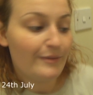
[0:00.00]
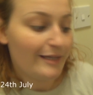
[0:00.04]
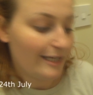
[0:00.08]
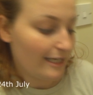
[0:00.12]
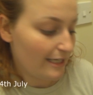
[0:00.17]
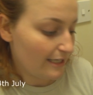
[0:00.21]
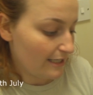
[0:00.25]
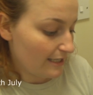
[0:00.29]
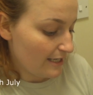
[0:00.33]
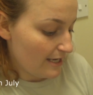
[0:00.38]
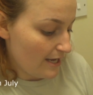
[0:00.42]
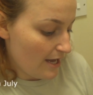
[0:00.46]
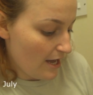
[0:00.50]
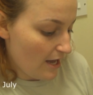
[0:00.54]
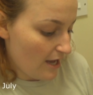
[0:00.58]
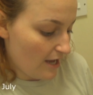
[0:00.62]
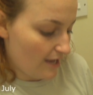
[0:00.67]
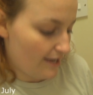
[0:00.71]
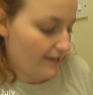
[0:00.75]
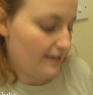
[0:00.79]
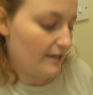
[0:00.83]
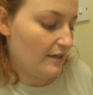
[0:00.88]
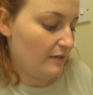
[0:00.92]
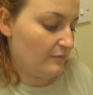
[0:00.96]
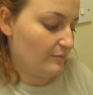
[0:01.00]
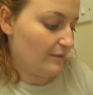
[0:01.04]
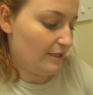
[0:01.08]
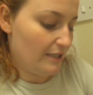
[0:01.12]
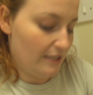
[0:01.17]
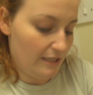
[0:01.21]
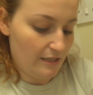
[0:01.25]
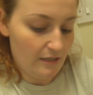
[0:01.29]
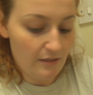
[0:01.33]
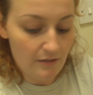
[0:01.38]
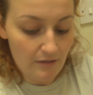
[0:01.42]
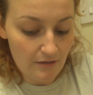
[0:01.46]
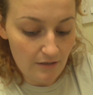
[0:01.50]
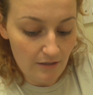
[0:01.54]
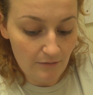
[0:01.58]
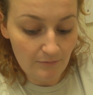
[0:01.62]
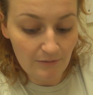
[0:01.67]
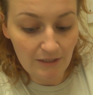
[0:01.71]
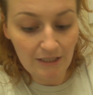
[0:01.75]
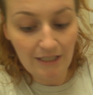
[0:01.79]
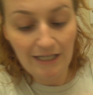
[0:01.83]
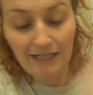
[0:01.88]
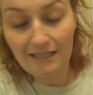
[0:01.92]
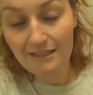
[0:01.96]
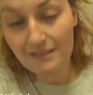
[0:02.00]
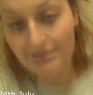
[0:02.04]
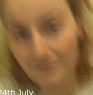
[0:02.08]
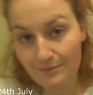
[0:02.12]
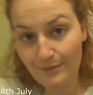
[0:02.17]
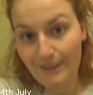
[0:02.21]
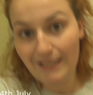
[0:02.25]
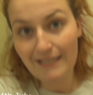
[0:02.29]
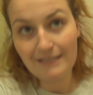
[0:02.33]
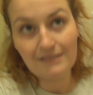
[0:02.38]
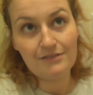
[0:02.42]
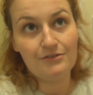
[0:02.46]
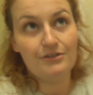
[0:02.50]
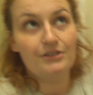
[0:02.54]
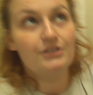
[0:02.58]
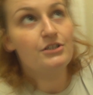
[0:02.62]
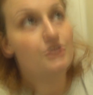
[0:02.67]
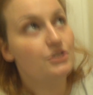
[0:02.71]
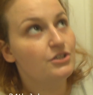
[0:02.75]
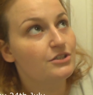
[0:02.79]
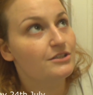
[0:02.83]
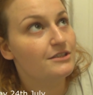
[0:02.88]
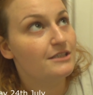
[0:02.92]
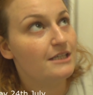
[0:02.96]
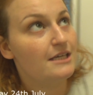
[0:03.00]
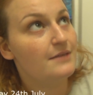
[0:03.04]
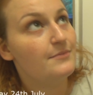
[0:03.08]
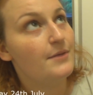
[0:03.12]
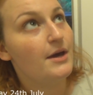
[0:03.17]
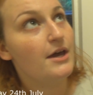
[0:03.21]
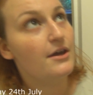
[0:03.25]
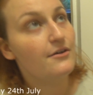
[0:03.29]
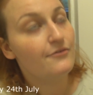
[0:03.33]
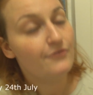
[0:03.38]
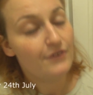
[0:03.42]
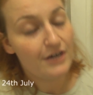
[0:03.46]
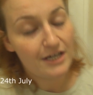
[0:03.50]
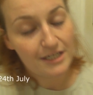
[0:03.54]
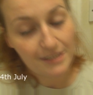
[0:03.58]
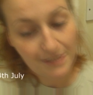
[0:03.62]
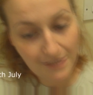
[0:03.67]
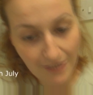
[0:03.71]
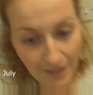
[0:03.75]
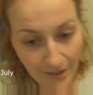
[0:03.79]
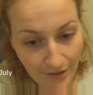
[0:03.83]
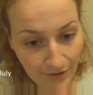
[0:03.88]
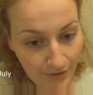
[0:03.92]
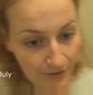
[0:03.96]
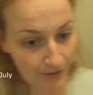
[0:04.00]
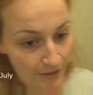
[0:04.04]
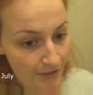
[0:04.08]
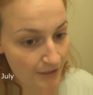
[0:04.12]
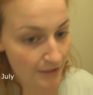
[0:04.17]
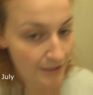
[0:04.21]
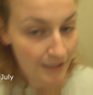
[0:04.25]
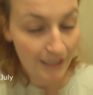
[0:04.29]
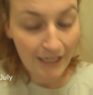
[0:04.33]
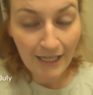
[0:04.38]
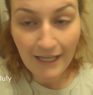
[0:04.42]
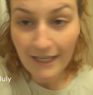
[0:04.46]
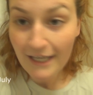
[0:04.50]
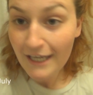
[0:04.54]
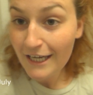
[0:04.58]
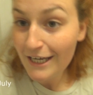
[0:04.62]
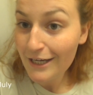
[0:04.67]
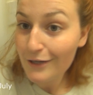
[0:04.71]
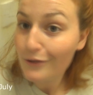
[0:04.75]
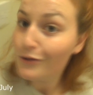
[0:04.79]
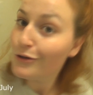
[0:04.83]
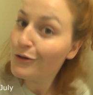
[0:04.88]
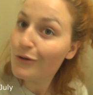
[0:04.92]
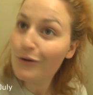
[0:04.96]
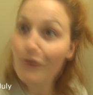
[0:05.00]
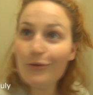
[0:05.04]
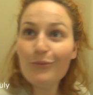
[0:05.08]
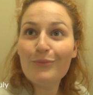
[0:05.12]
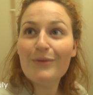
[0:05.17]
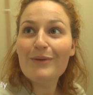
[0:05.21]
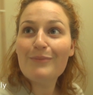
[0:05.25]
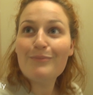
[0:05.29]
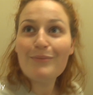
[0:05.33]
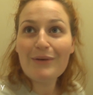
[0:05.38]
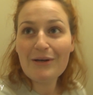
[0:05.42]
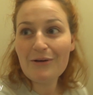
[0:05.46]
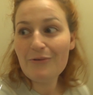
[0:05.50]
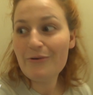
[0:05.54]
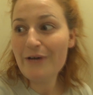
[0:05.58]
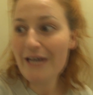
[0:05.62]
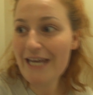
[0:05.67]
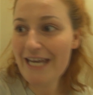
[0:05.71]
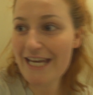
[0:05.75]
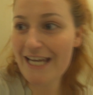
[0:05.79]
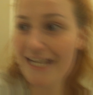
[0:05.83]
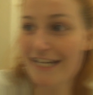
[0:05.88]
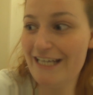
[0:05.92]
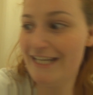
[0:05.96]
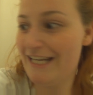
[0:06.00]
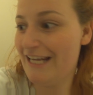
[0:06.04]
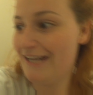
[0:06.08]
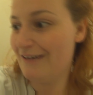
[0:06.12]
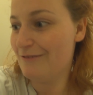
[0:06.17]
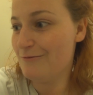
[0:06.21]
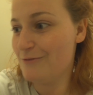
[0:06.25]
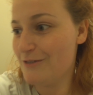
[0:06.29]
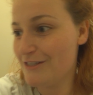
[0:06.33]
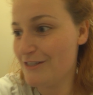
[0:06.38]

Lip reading: me, and then I'm gonna ask the plasterer to just skim over it, so it'll all be built in and